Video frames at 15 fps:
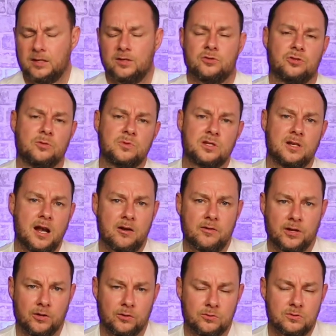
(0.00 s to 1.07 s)
Some
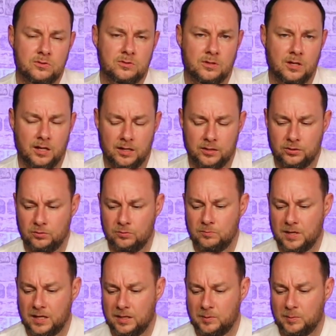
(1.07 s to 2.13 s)
scenarios, you
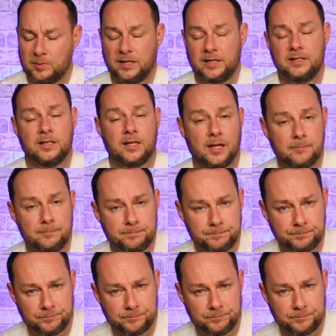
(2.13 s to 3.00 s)
may be playing the game